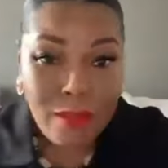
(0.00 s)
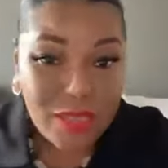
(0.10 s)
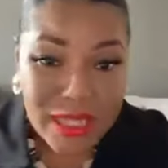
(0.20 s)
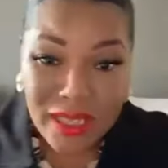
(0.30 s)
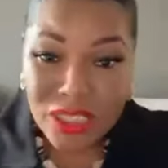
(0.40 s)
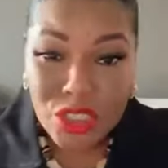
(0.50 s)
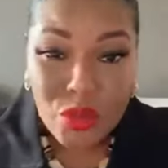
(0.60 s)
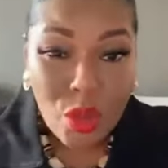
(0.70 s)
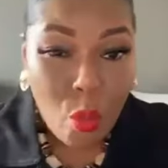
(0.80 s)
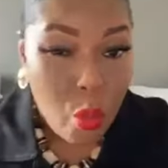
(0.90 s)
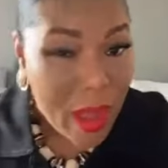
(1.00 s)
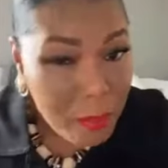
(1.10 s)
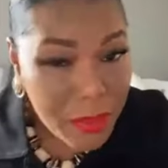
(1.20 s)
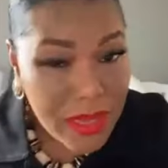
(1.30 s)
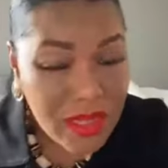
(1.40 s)
you, the
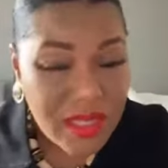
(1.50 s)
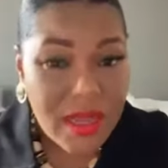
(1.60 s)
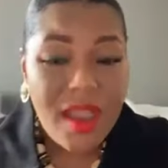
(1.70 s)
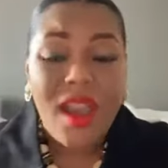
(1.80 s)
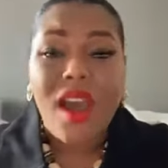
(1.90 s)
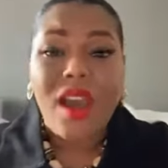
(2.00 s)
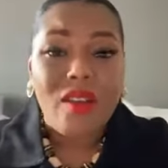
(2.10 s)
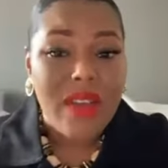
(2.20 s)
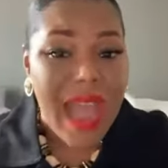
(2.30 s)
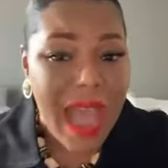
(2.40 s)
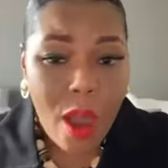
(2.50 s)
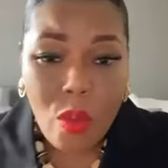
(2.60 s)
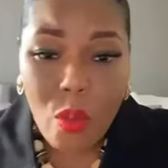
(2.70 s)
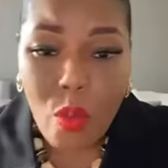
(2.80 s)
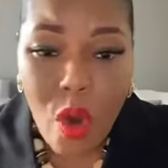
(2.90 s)
weapons of our
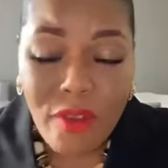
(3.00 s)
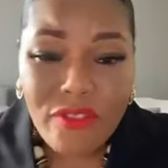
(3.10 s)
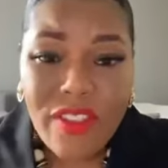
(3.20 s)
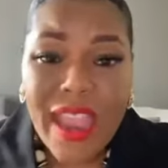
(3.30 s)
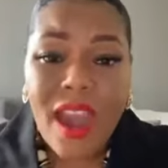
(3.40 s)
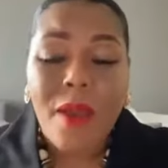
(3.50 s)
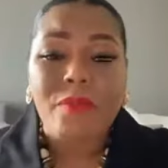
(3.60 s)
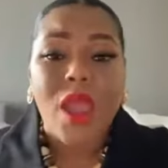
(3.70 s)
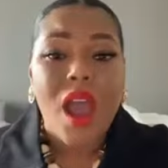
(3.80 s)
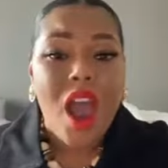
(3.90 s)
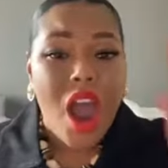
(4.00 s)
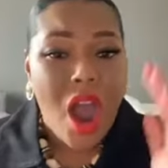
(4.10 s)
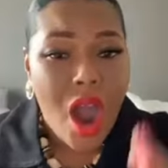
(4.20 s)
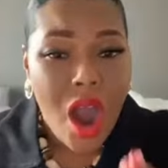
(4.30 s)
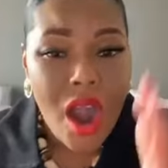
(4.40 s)
warfare
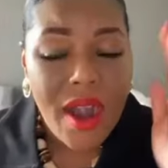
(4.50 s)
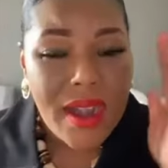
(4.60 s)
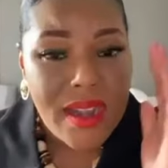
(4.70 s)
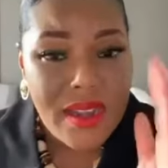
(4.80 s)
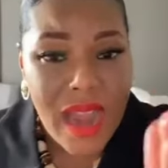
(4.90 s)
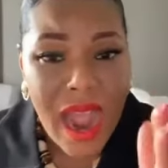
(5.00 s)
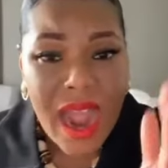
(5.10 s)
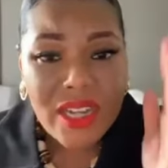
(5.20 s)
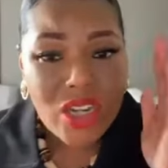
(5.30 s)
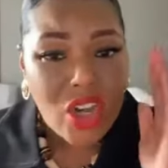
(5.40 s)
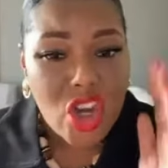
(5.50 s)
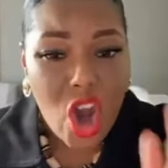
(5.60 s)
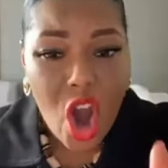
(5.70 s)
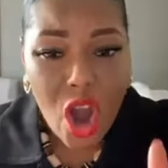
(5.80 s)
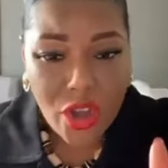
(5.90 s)
are not
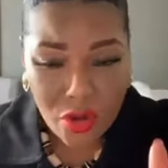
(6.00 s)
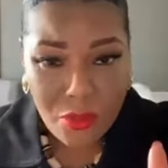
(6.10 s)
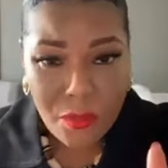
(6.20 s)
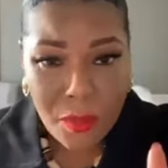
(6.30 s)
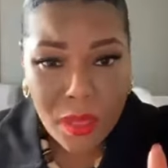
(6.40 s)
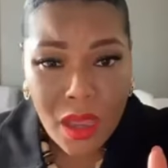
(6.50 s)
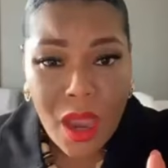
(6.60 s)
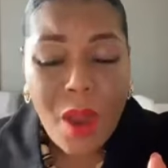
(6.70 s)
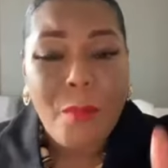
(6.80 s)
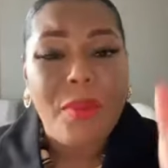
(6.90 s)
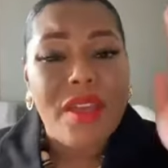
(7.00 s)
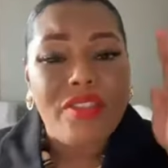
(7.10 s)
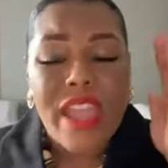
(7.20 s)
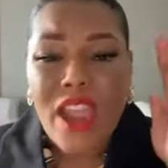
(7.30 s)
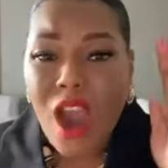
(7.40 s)
carnal, but they
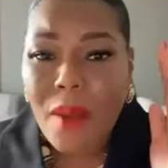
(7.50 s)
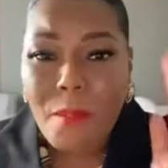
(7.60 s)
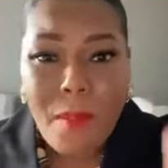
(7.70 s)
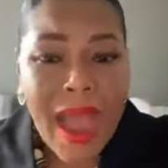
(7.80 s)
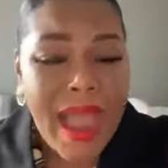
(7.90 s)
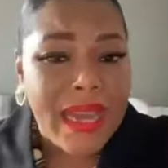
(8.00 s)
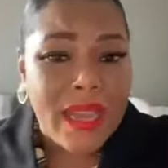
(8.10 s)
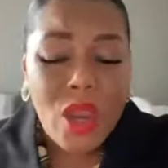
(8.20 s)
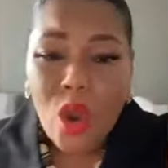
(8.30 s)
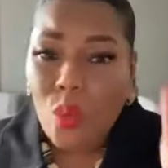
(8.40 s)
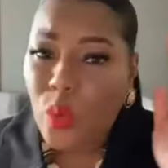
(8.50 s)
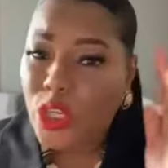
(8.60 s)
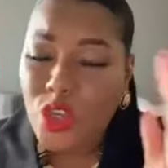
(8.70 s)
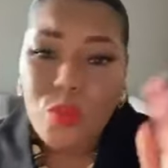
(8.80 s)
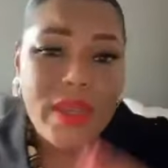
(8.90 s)
are mighty. When you
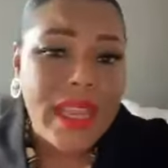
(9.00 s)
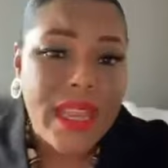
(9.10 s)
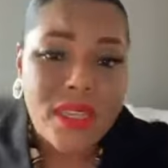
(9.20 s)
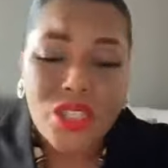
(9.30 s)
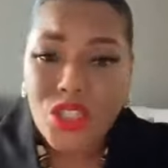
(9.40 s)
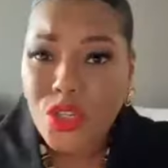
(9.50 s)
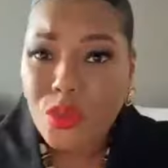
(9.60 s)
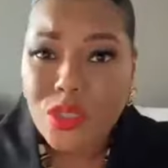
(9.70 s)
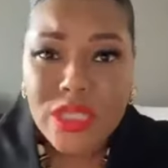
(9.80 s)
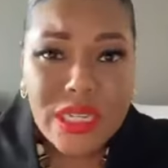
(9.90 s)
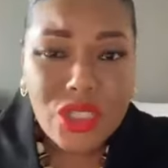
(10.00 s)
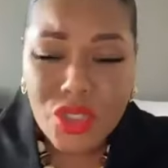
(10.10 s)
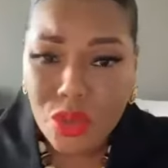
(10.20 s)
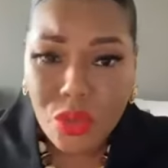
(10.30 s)
begin to use these tools,